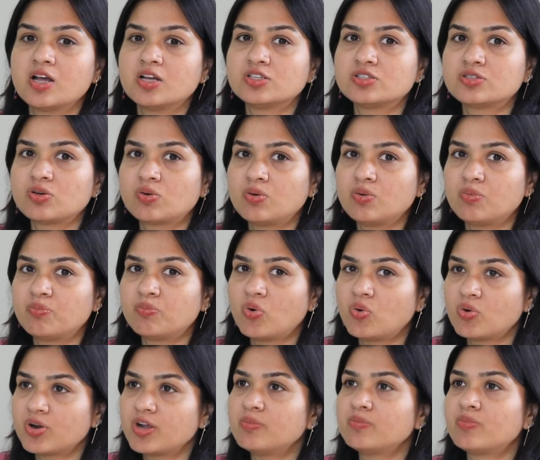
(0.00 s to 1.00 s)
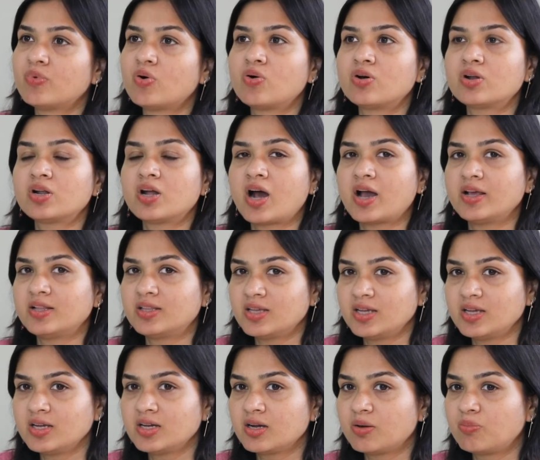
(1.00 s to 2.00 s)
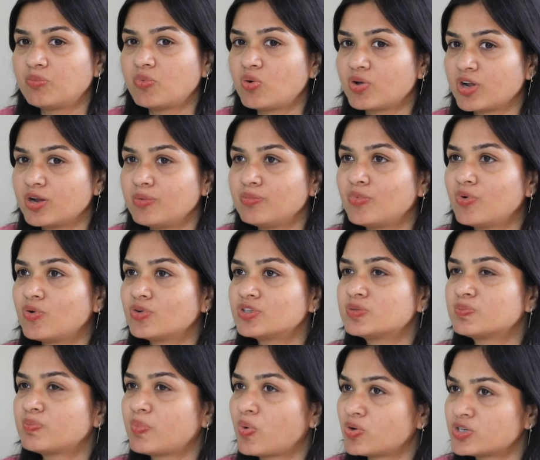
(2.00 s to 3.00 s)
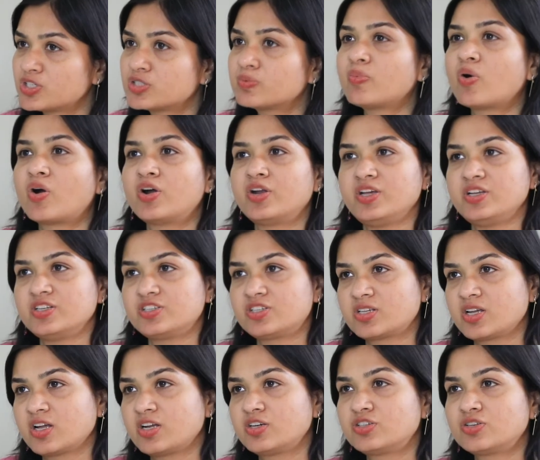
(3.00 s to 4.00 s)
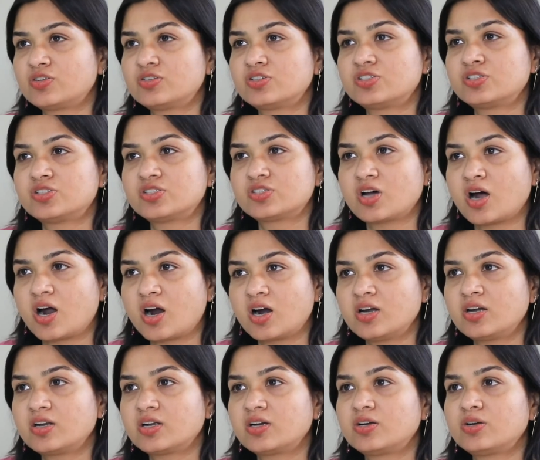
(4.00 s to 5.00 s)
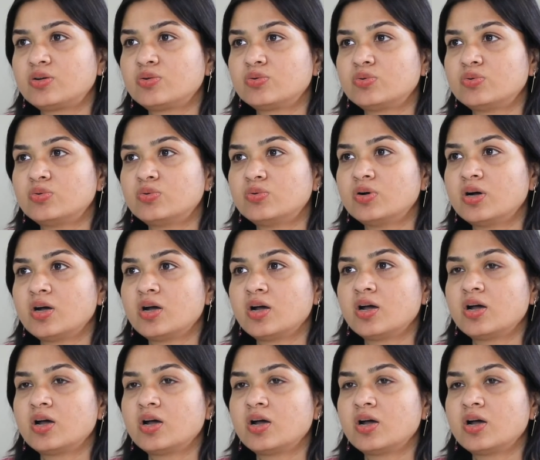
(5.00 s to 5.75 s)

So more and more, I think more and more sports bodies should start to